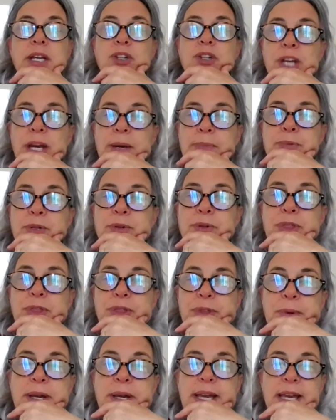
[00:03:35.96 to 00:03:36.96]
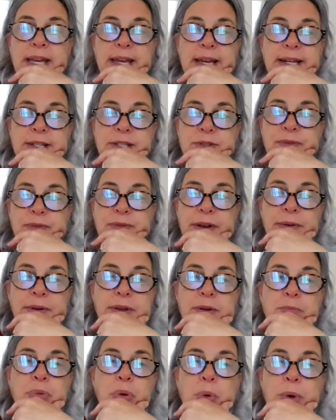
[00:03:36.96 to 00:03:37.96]
Chapter 3, it is very
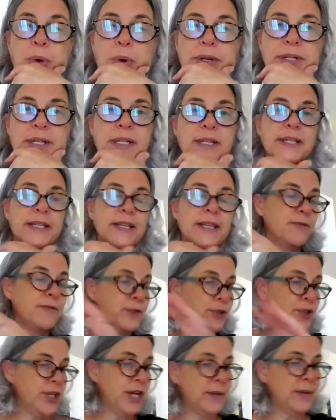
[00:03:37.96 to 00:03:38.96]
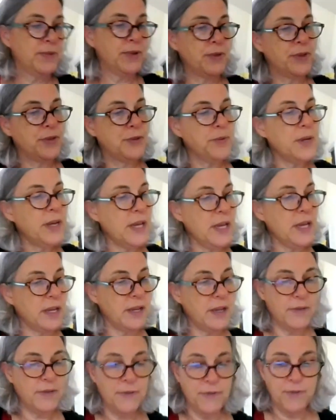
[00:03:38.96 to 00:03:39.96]
important that for chapter 3,
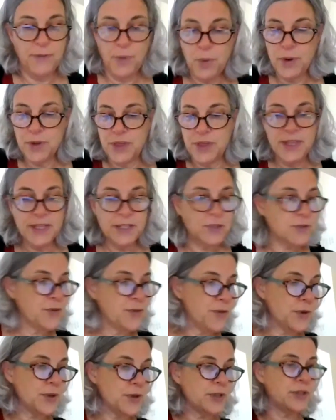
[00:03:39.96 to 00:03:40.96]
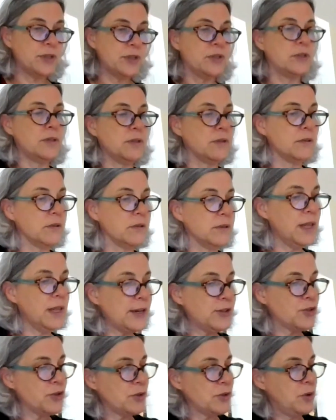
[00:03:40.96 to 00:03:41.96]
for this first
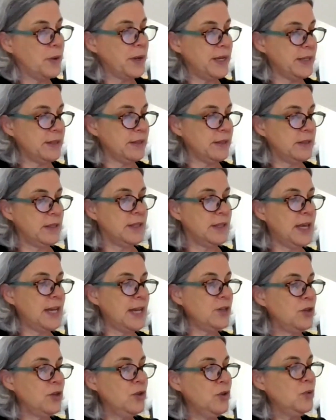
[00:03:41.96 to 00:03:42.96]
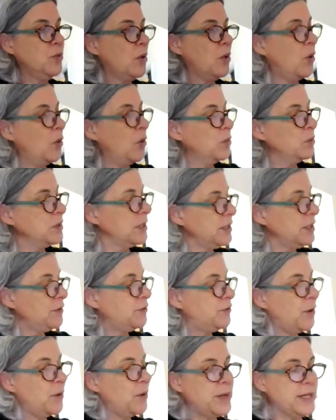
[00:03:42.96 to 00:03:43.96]
lecture quiz, that you only
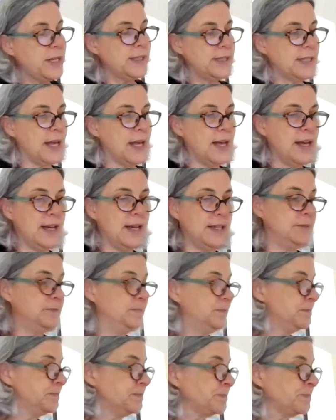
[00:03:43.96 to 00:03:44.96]
focus on,